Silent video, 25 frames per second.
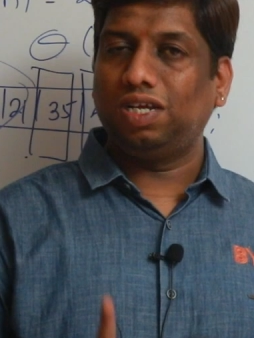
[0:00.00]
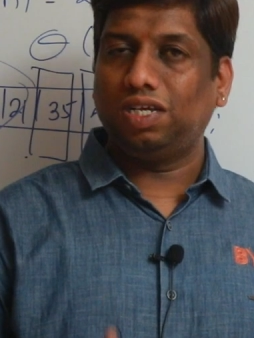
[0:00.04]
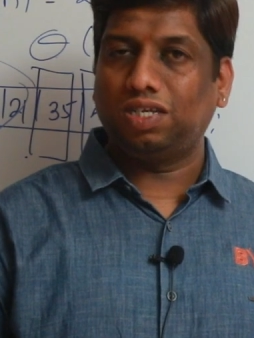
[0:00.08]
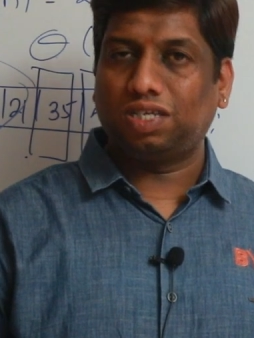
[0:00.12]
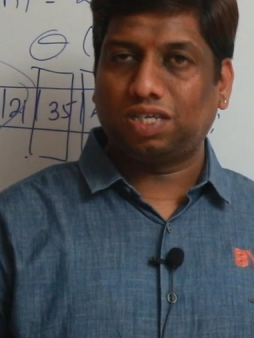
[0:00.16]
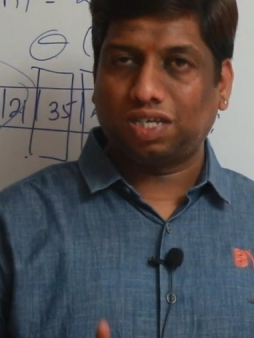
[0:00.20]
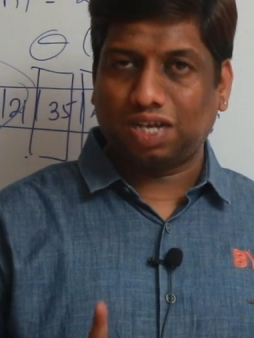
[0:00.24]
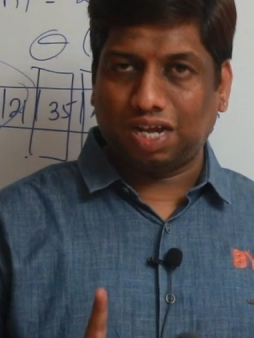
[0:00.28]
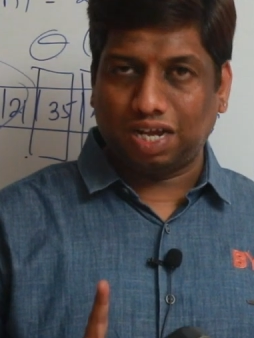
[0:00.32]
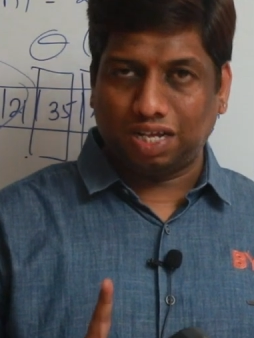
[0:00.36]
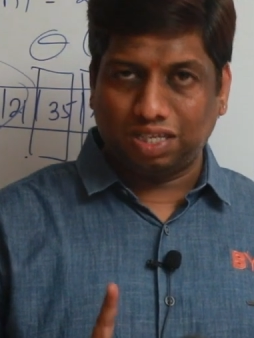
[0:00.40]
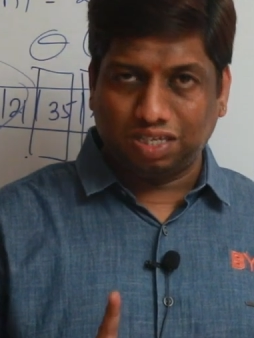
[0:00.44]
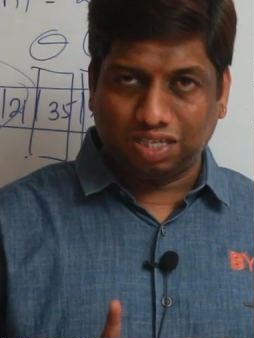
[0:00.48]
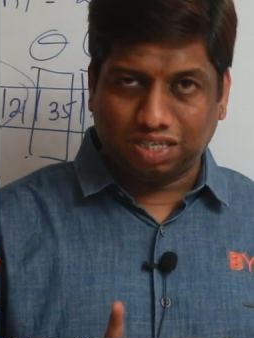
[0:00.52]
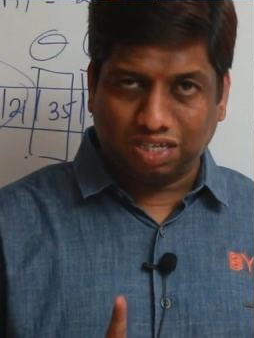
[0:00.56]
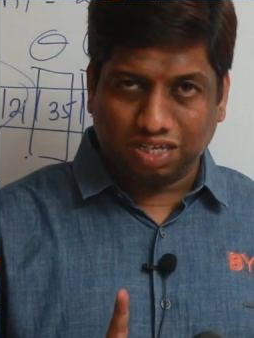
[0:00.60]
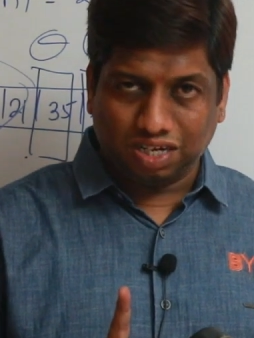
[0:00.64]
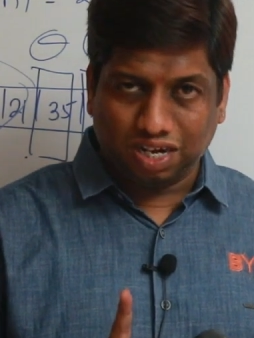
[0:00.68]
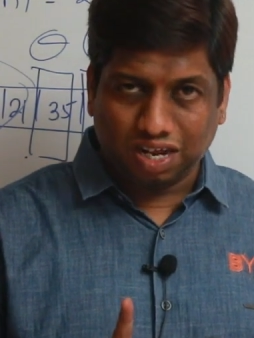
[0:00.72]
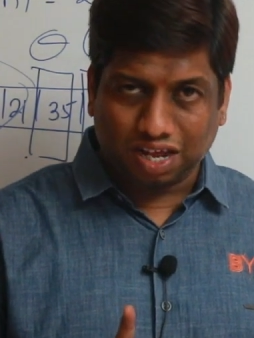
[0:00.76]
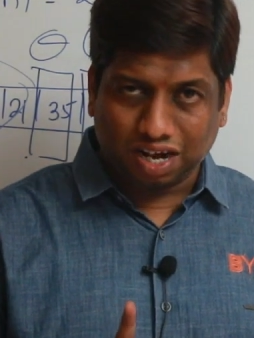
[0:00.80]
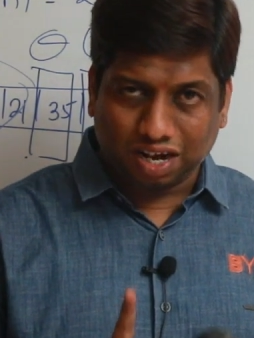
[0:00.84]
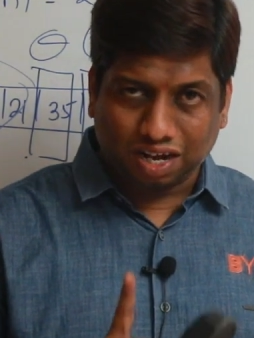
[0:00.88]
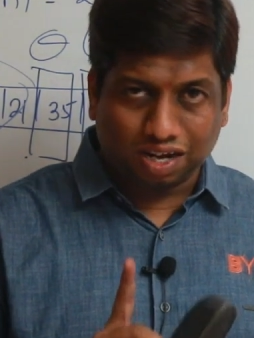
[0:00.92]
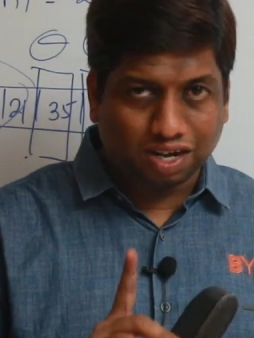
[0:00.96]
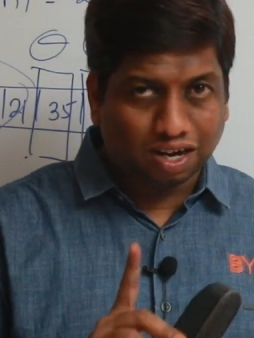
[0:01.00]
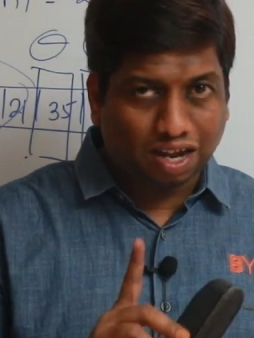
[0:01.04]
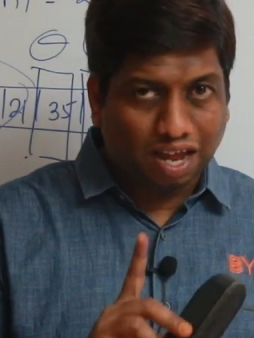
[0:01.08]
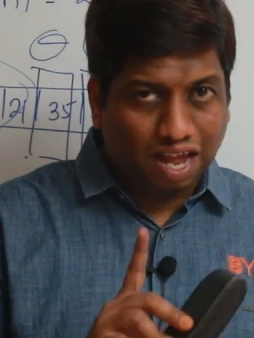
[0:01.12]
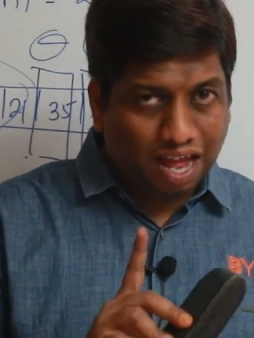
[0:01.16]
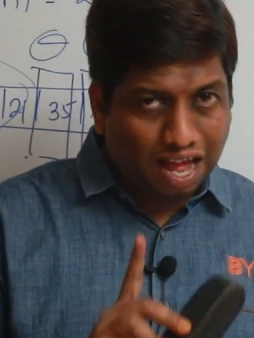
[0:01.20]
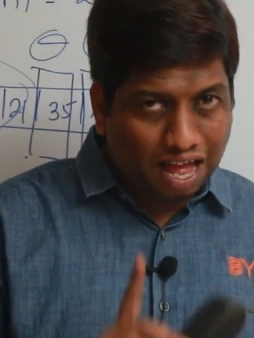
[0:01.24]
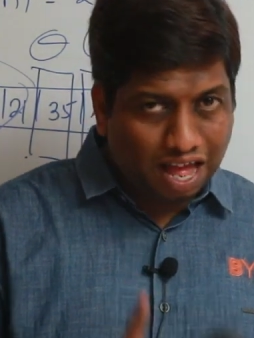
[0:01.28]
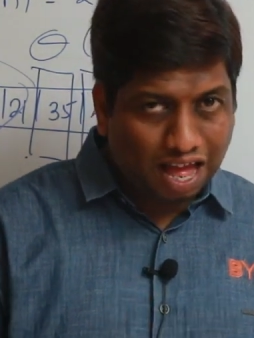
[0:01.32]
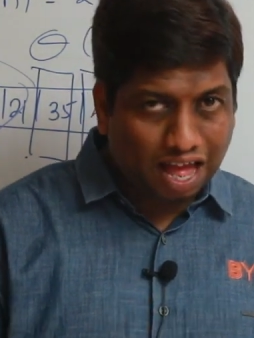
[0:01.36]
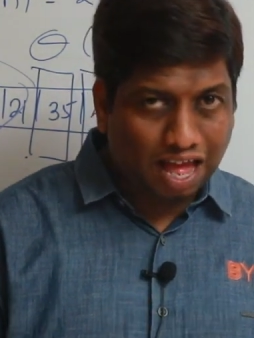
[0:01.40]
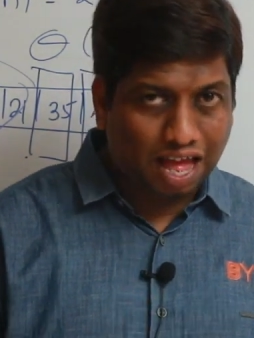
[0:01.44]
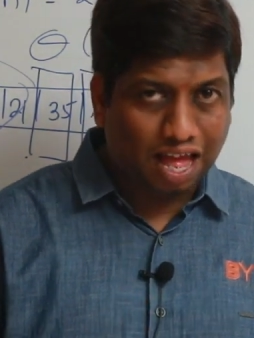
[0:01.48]
is
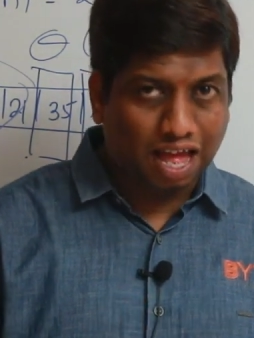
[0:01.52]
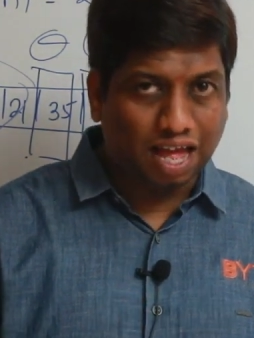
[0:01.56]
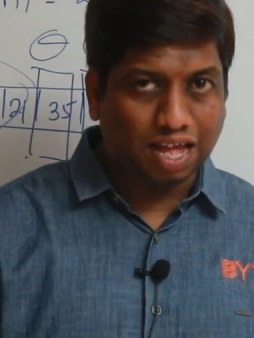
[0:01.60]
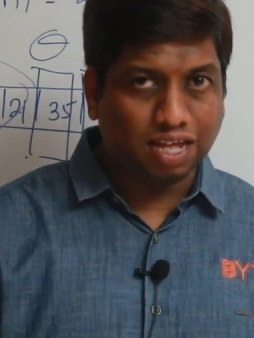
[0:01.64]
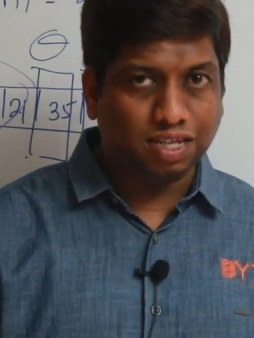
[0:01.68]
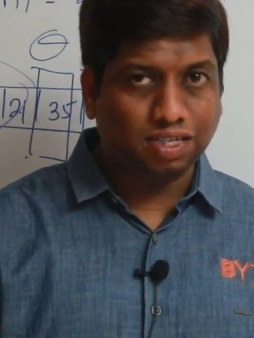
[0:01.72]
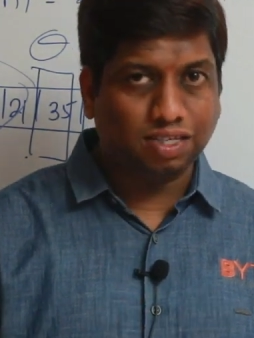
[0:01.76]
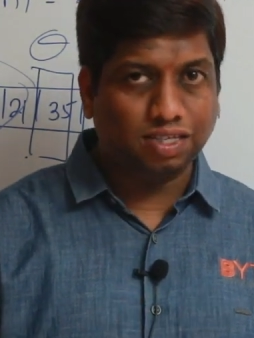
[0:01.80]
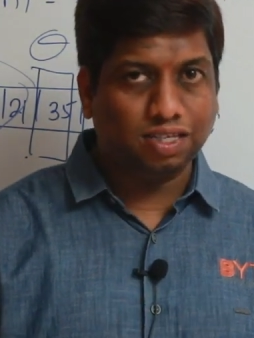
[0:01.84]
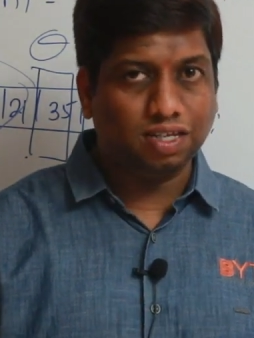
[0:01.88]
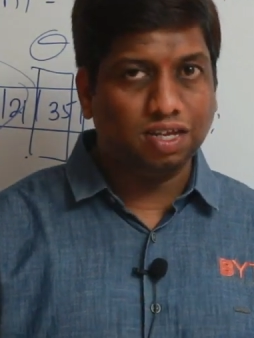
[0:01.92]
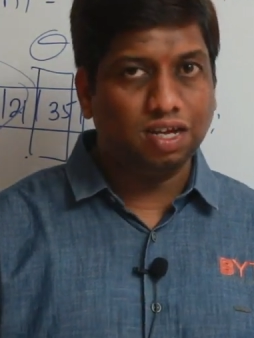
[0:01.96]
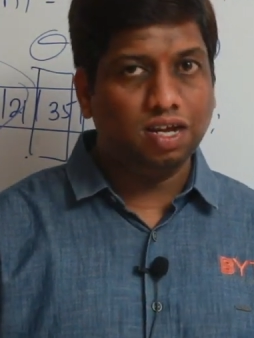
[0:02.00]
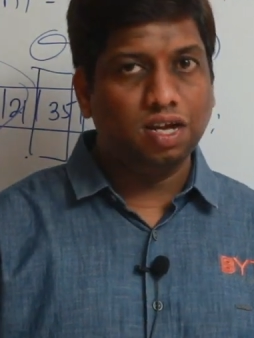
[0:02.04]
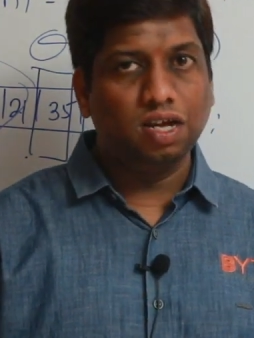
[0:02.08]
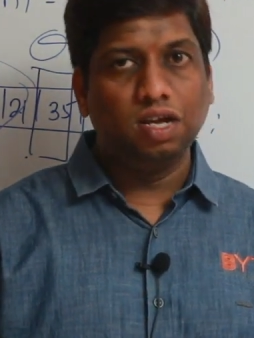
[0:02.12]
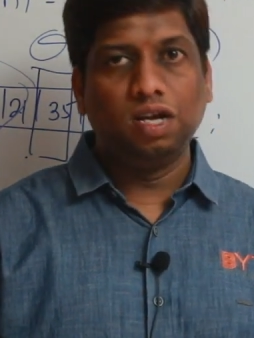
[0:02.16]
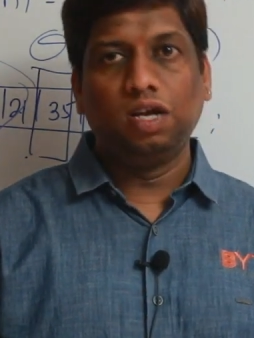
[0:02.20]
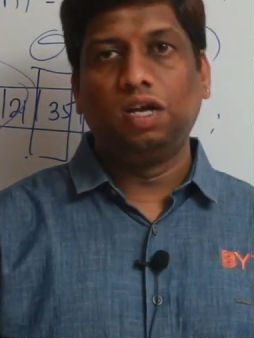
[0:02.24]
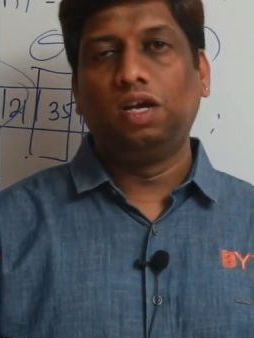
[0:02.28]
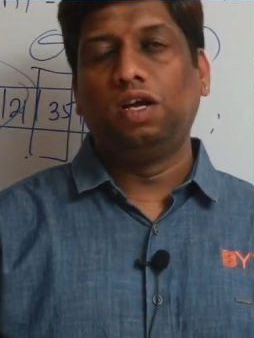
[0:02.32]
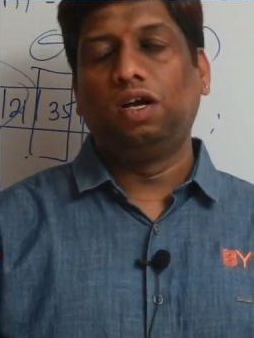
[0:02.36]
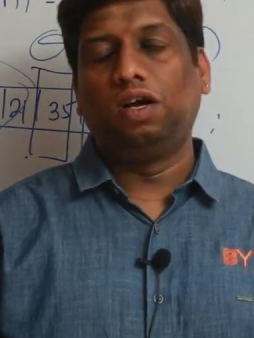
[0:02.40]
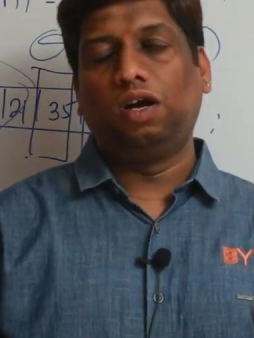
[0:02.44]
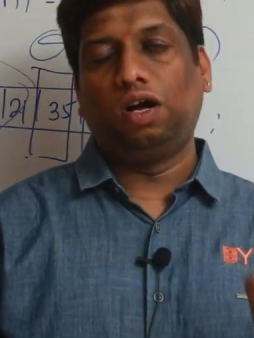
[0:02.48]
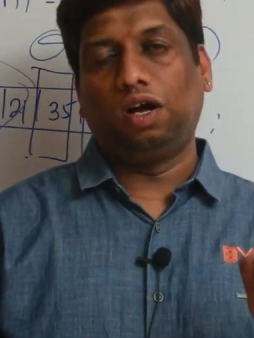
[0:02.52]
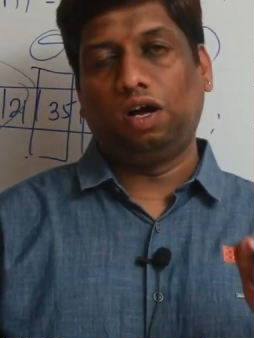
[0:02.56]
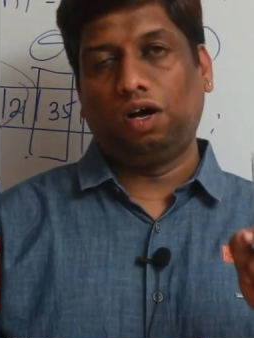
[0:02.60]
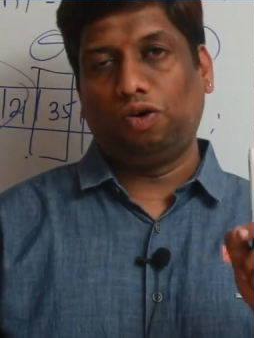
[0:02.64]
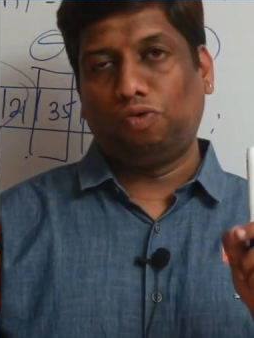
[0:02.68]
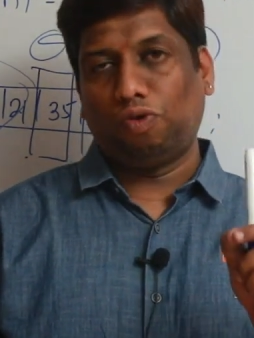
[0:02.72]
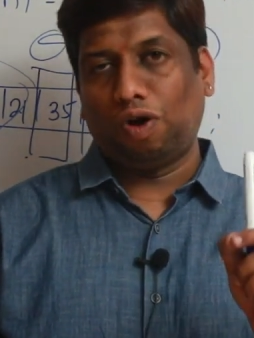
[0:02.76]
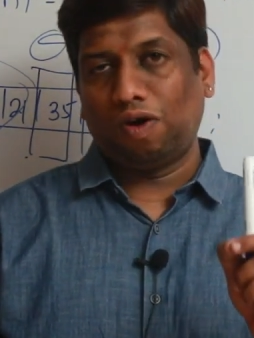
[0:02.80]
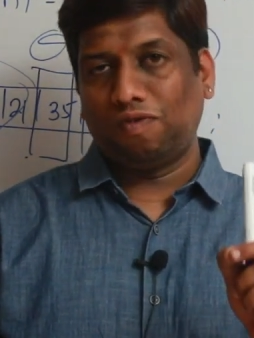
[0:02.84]
considered as uh,